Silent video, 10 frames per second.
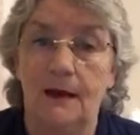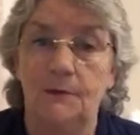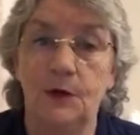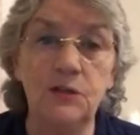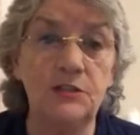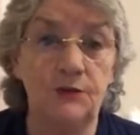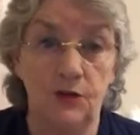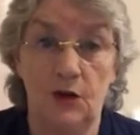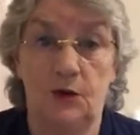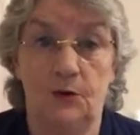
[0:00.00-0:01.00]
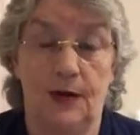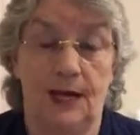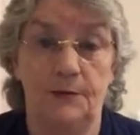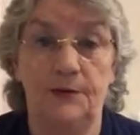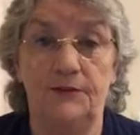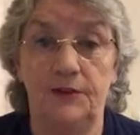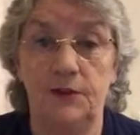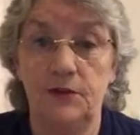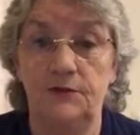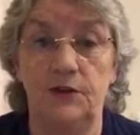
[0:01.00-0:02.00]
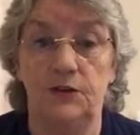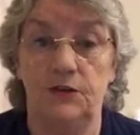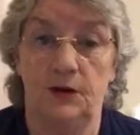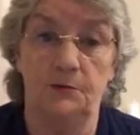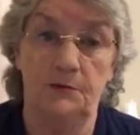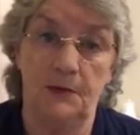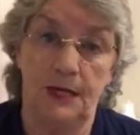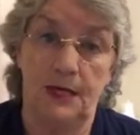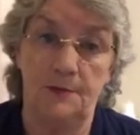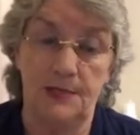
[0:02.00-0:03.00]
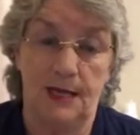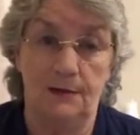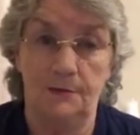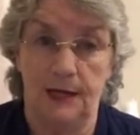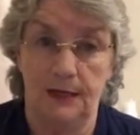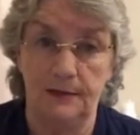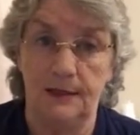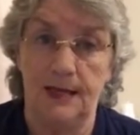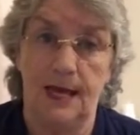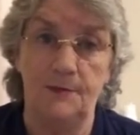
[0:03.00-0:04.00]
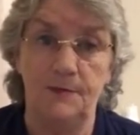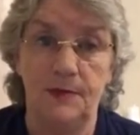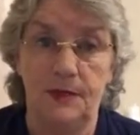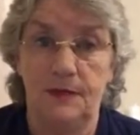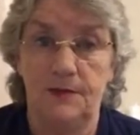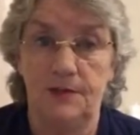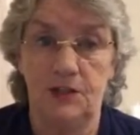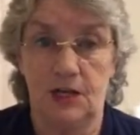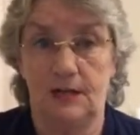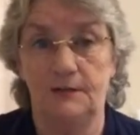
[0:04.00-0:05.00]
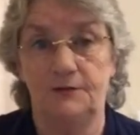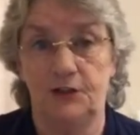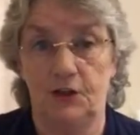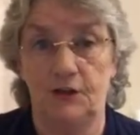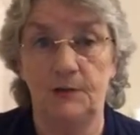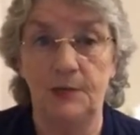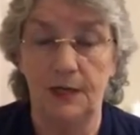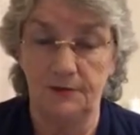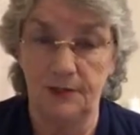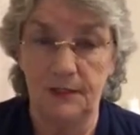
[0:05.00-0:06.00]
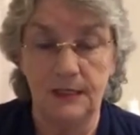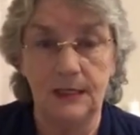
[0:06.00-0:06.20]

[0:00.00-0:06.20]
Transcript: Most of you know who I am, but for those of you that don't, my name's Helen Barton and I'm the channel for John the Beloved.